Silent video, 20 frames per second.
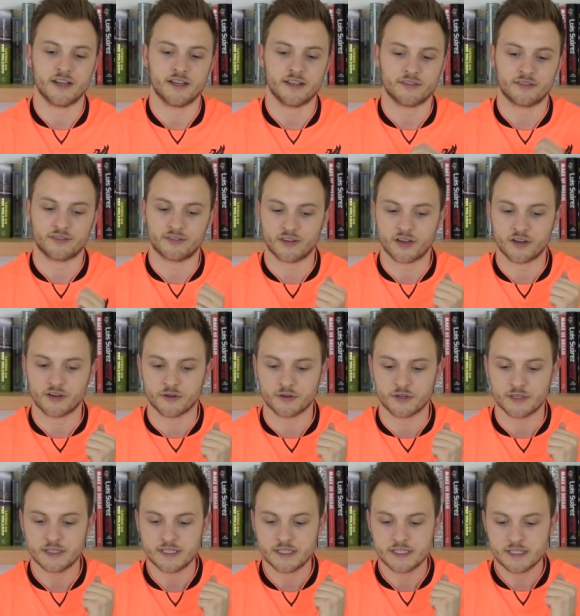He is
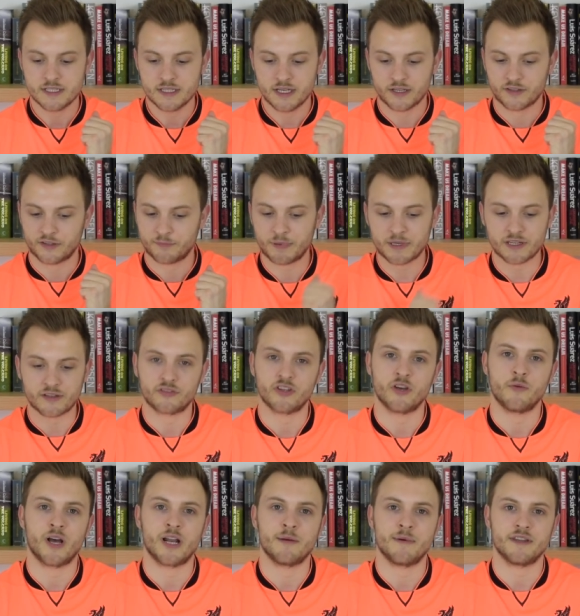so... He speaks
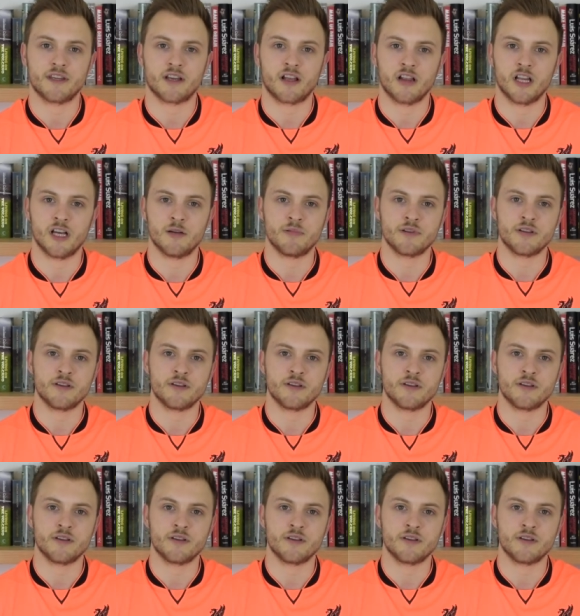so well about the club,